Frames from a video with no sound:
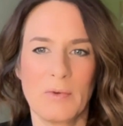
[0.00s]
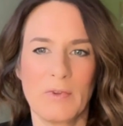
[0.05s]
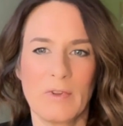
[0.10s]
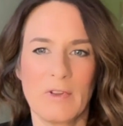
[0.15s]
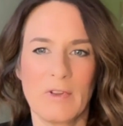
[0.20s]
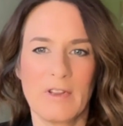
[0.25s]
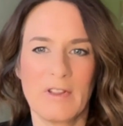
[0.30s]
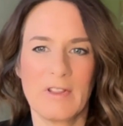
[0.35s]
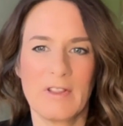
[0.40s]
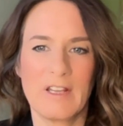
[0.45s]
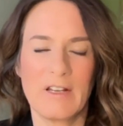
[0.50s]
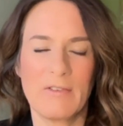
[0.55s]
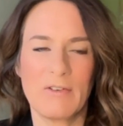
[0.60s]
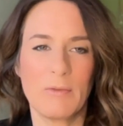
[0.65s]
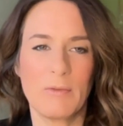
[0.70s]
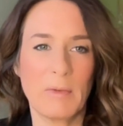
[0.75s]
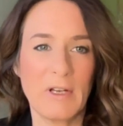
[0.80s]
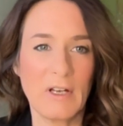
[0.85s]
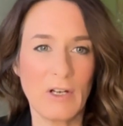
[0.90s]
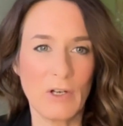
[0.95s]
there
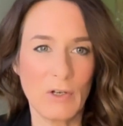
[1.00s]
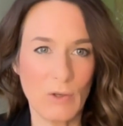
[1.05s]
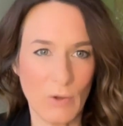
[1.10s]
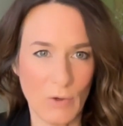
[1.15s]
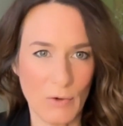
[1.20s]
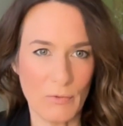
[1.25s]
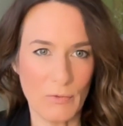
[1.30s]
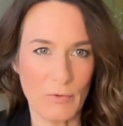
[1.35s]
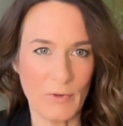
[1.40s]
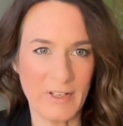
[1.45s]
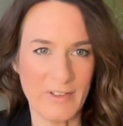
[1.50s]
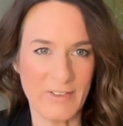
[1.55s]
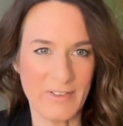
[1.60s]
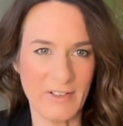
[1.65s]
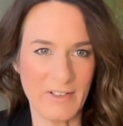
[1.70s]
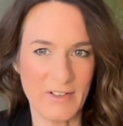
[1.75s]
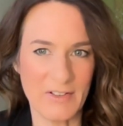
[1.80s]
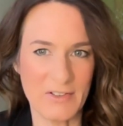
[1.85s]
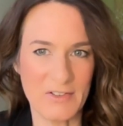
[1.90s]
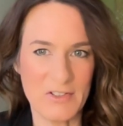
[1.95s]
has been a lot of
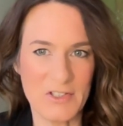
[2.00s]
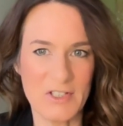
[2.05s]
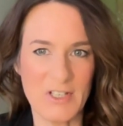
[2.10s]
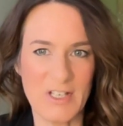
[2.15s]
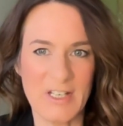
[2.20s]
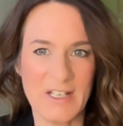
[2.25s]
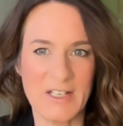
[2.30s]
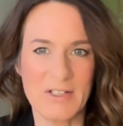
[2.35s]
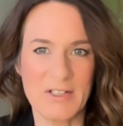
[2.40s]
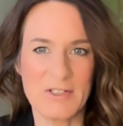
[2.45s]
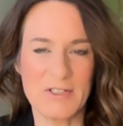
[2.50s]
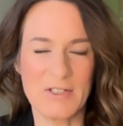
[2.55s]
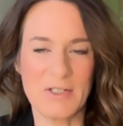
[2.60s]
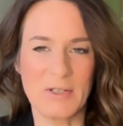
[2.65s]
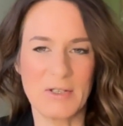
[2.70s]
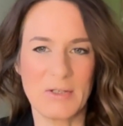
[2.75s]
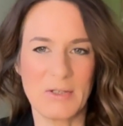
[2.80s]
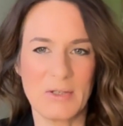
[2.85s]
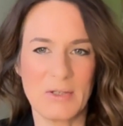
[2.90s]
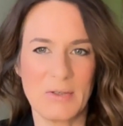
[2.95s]
research
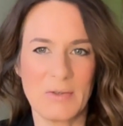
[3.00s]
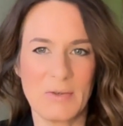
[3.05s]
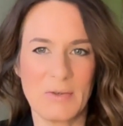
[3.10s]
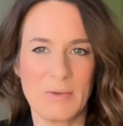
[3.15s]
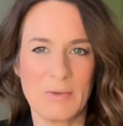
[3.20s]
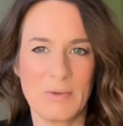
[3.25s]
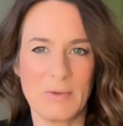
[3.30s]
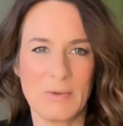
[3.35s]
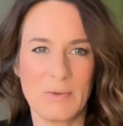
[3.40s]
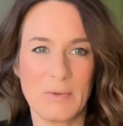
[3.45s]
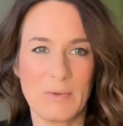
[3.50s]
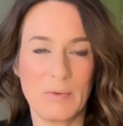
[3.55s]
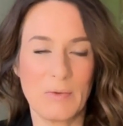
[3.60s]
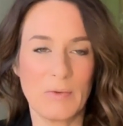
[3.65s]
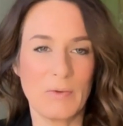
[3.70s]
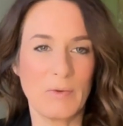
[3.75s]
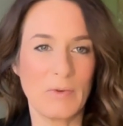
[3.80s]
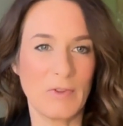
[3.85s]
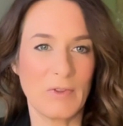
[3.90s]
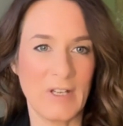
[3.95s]
into
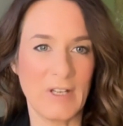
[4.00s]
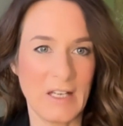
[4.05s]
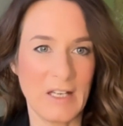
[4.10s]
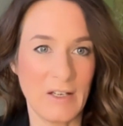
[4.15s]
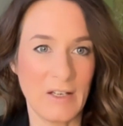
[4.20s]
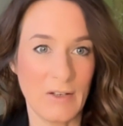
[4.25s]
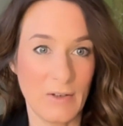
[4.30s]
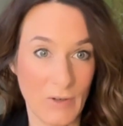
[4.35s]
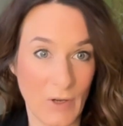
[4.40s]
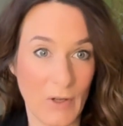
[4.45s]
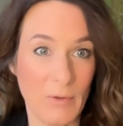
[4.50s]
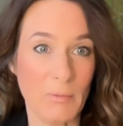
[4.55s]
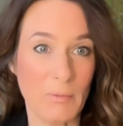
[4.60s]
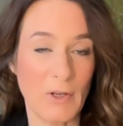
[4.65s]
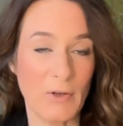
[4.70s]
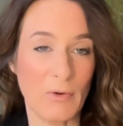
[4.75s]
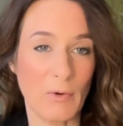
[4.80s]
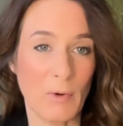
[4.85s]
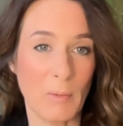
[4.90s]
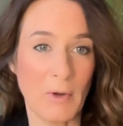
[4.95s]
the gut
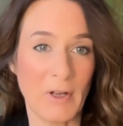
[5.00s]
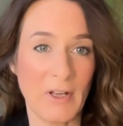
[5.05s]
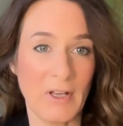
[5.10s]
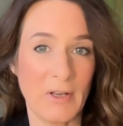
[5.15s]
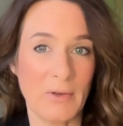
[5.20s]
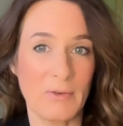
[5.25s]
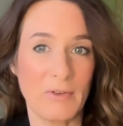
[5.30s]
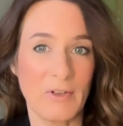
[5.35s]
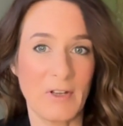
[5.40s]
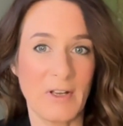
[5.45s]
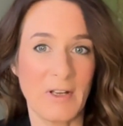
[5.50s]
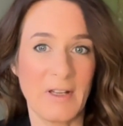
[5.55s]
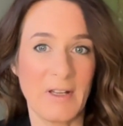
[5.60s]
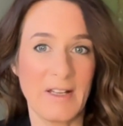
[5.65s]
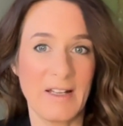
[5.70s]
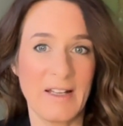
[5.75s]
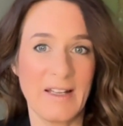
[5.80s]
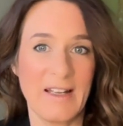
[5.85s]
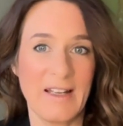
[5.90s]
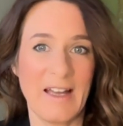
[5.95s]
microbiota,
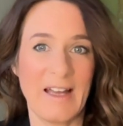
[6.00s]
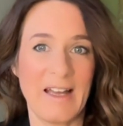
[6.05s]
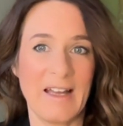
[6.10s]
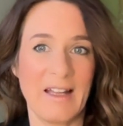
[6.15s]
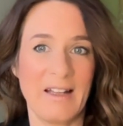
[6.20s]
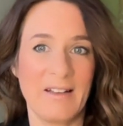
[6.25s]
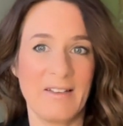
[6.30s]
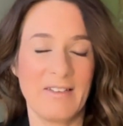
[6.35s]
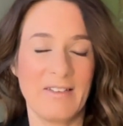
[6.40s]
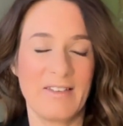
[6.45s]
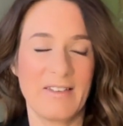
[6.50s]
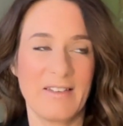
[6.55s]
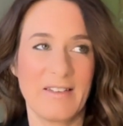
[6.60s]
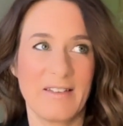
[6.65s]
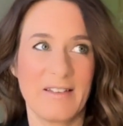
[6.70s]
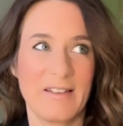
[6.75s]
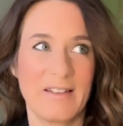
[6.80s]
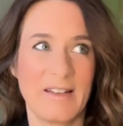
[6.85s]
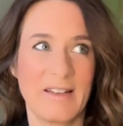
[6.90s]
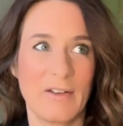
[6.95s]
and
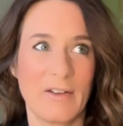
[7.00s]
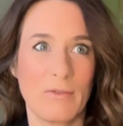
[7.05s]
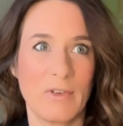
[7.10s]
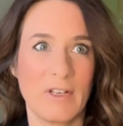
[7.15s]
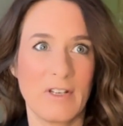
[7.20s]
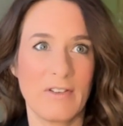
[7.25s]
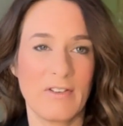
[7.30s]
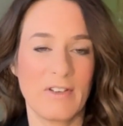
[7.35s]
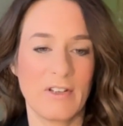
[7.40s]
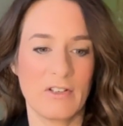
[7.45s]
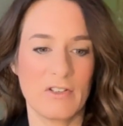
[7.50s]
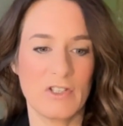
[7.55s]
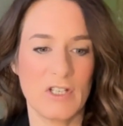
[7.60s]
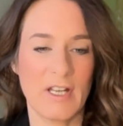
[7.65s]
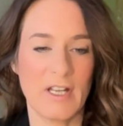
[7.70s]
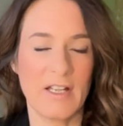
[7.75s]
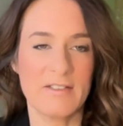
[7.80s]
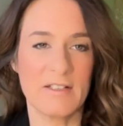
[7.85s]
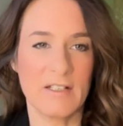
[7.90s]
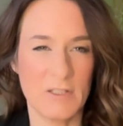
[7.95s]
that research
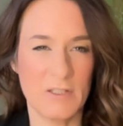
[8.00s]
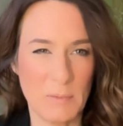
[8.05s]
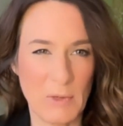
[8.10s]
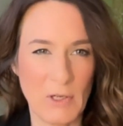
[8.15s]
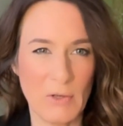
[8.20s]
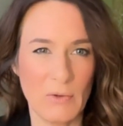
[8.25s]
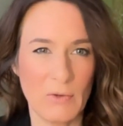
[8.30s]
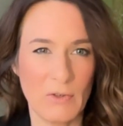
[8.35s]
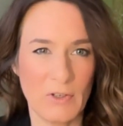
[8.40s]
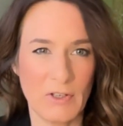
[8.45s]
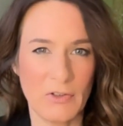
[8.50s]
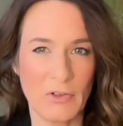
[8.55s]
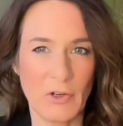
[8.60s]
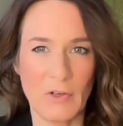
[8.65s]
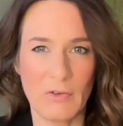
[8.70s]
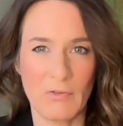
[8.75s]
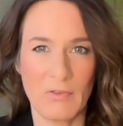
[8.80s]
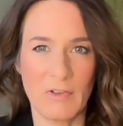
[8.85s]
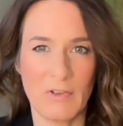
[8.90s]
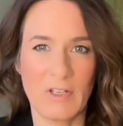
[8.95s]
has exploded
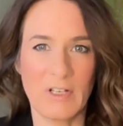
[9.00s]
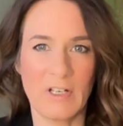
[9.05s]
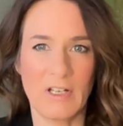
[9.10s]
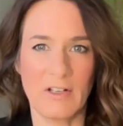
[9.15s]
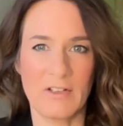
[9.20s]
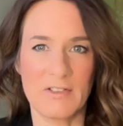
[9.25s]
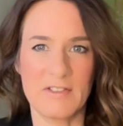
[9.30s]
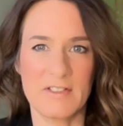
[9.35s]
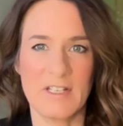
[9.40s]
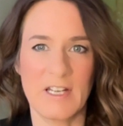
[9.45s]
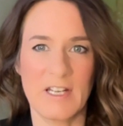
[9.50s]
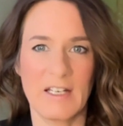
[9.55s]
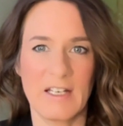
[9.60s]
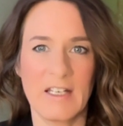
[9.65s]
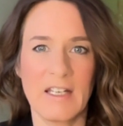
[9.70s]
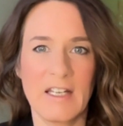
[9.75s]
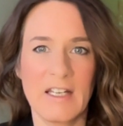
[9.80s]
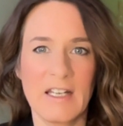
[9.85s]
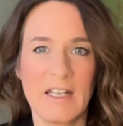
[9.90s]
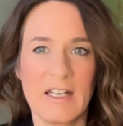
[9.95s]
over the last 10
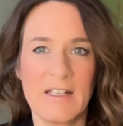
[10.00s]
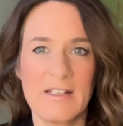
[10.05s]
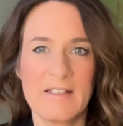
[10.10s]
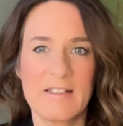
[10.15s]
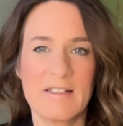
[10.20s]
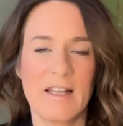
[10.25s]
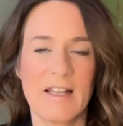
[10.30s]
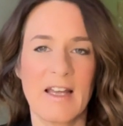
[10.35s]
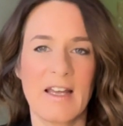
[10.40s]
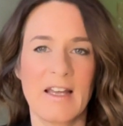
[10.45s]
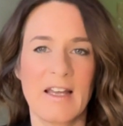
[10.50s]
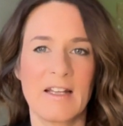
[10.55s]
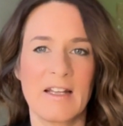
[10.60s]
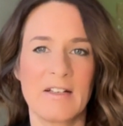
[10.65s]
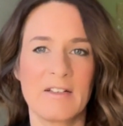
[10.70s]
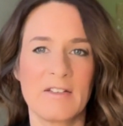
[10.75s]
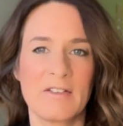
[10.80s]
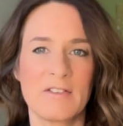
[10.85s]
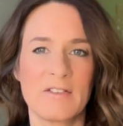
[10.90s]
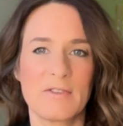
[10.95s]
years.
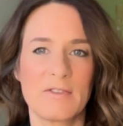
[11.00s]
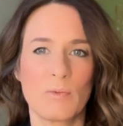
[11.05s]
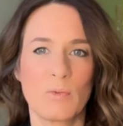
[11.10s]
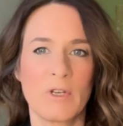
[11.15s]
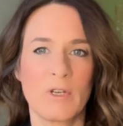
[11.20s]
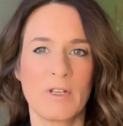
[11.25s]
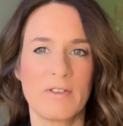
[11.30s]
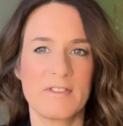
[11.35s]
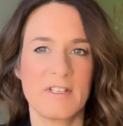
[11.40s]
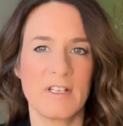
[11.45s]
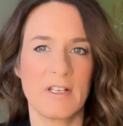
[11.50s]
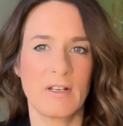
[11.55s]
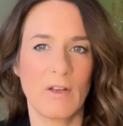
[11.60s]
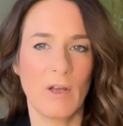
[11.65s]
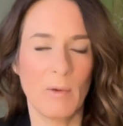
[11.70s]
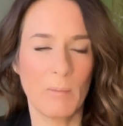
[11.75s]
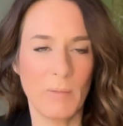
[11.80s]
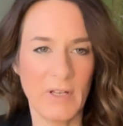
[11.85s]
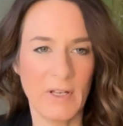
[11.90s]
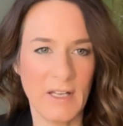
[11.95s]
And we are seeing
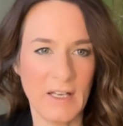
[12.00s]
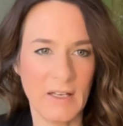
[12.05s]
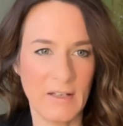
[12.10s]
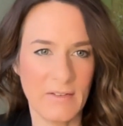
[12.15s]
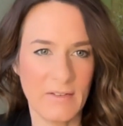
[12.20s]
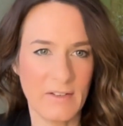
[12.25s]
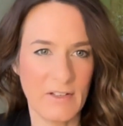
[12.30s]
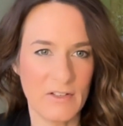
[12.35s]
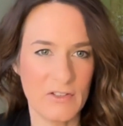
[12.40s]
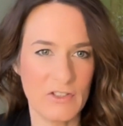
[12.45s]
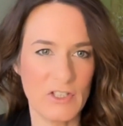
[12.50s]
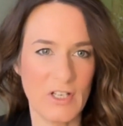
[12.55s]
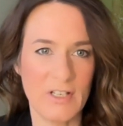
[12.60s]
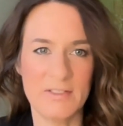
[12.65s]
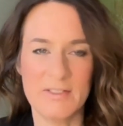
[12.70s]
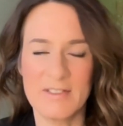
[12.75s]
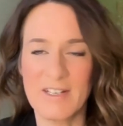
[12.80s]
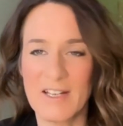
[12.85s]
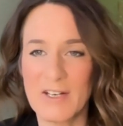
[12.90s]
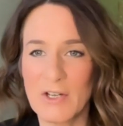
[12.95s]
companies such
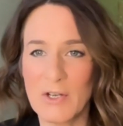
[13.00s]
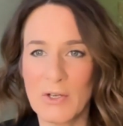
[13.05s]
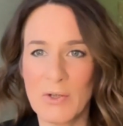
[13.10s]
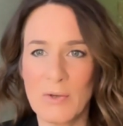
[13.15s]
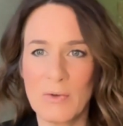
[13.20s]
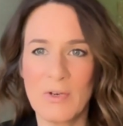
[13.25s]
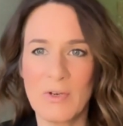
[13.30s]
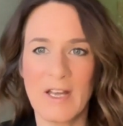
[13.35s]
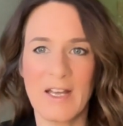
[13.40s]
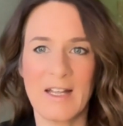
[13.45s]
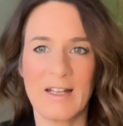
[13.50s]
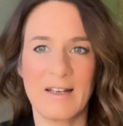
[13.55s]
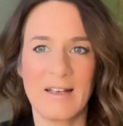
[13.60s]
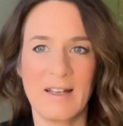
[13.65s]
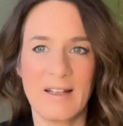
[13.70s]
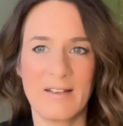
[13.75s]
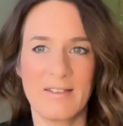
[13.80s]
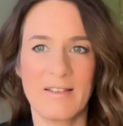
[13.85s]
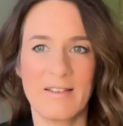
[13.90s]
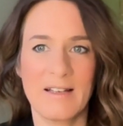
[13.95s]
as Danone and
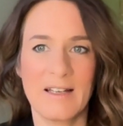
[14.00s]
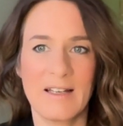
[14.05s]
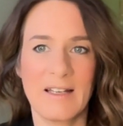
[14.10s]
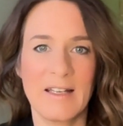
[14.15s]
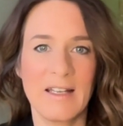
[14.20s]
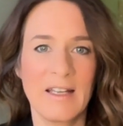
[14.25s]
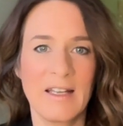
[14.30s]
Nestle